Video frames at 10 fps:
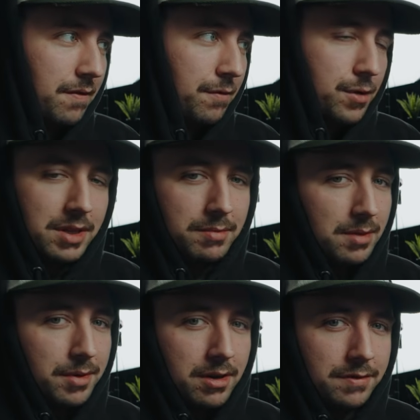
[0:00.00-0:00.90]

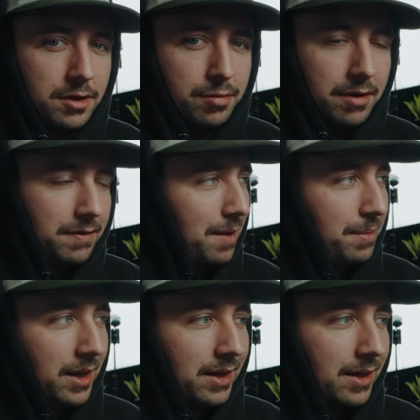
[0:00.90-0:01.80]
14mm f2.5
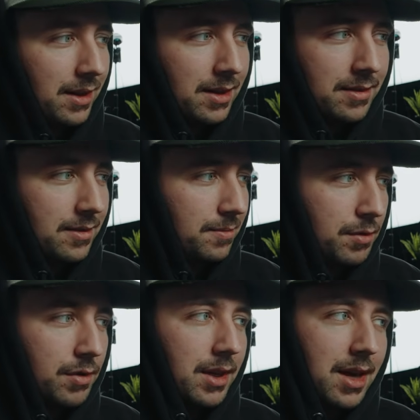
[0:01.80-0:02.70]
pancake lens.
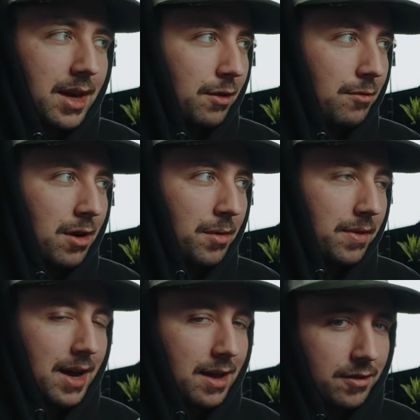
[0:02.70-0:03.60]
You really can't go wrong with
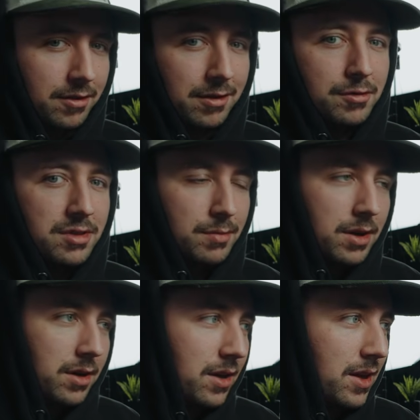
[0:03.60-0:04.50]
that. It's so
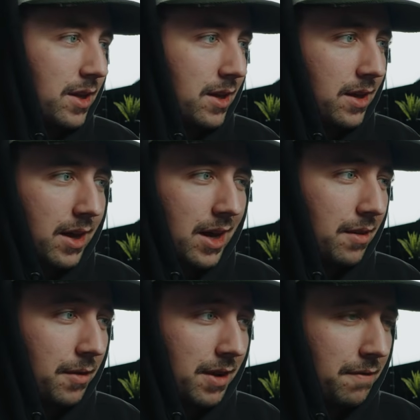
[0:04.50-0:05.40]
small
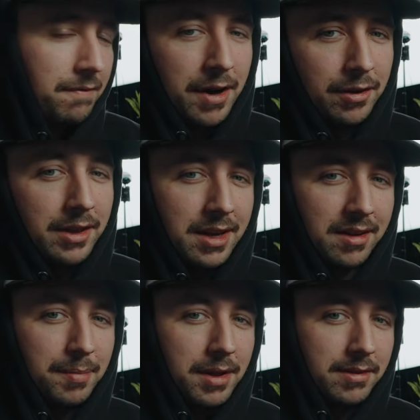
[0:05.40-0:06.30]
and fairly
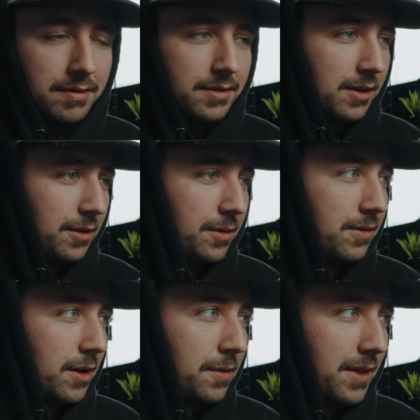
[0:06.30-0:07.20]
inexpensive too.
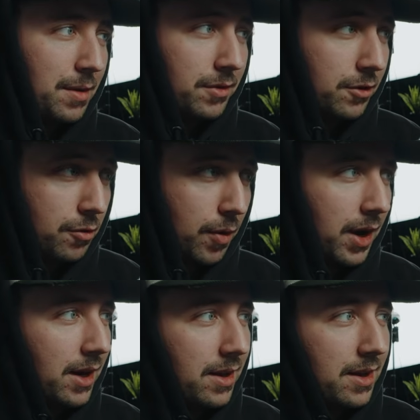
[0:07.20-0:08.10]
So that one's
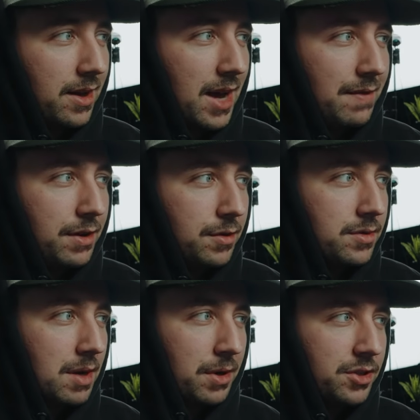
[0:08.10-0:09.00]
great. I've
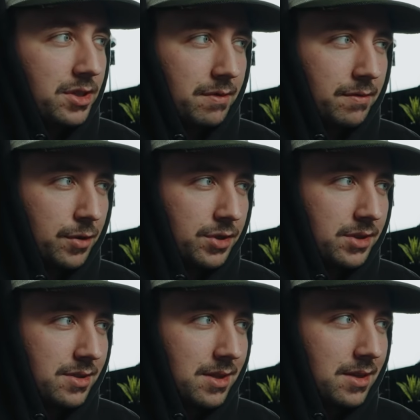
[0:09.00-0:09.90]
used a bunch of different
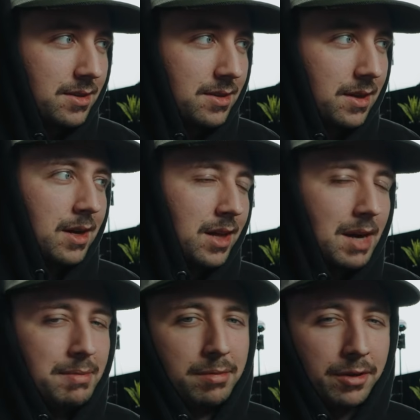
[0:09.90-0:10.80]
versions of these. A
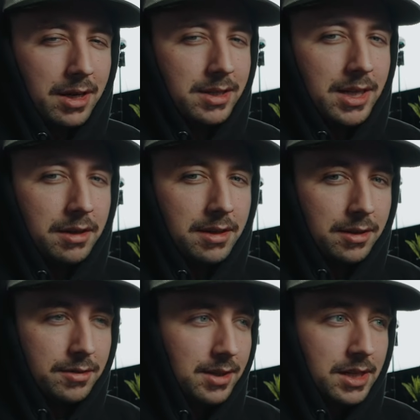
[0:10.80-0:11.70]
lot of people are gonna tell you that
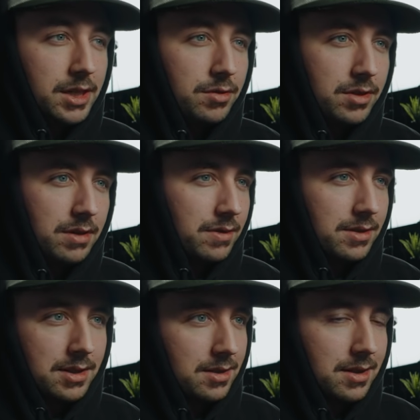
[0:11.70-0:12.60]
there's like huge
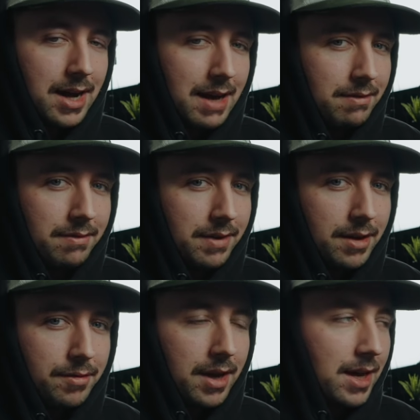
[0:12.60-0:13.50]
differences. I haven't
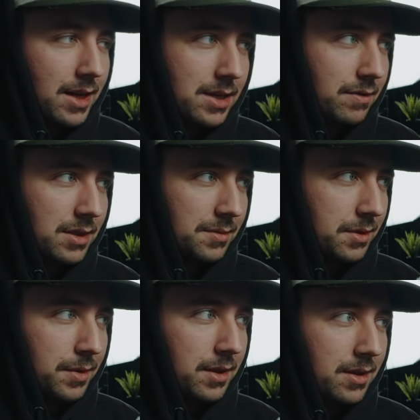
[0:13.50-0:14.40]
found any difference
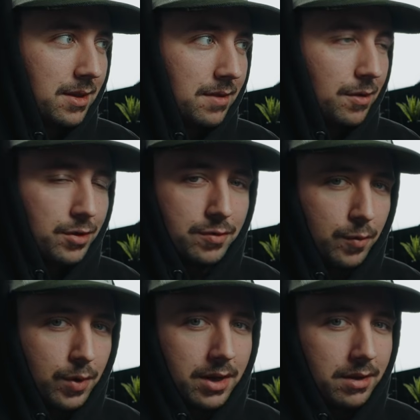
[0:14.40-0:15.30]
between the version
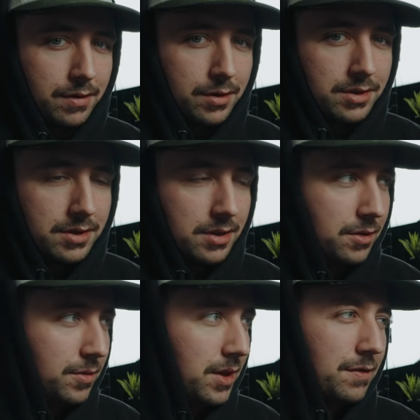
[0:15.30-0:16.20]
1 and the version
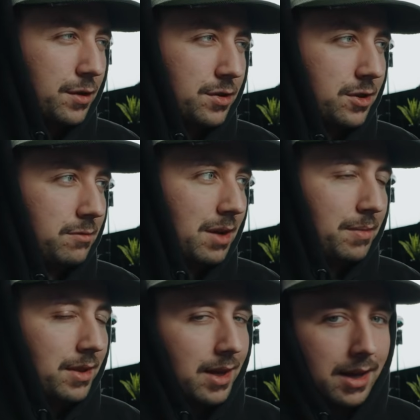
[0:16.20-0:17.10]
2. The version 2 might
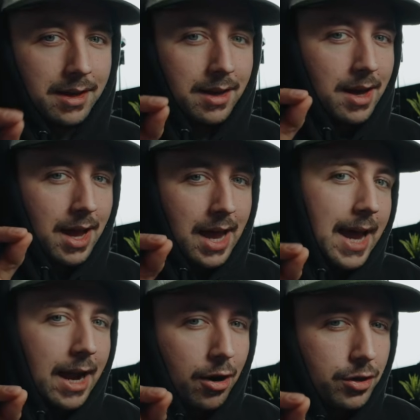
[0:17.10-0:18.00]
be like a
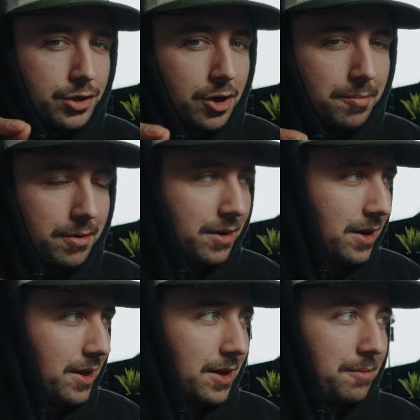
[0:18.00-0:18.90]
hair sharper,
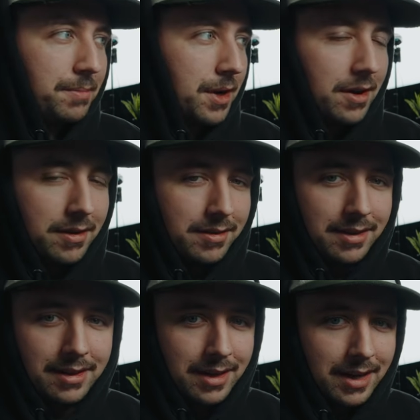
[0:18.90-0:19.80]
but
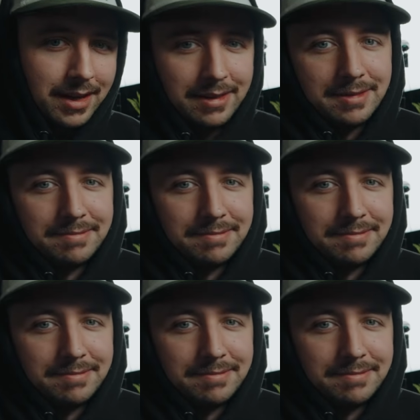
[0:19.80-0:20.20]
honestly, like,